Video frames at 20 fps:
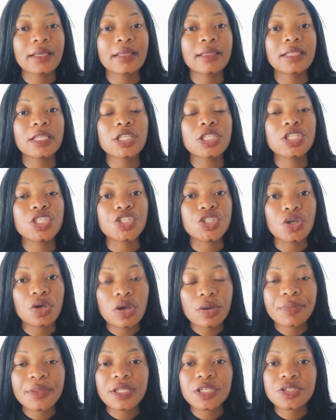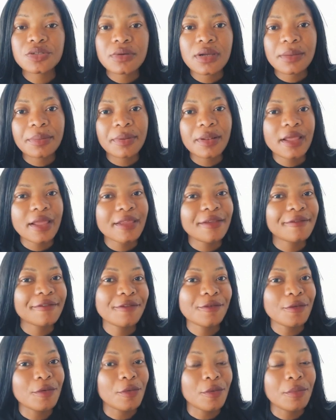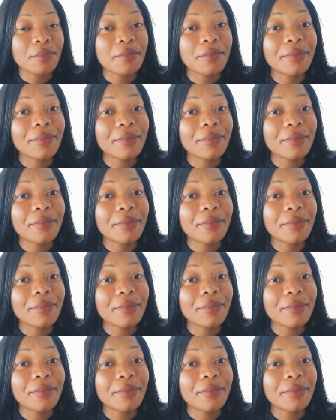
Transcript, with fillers: the job that you are applying for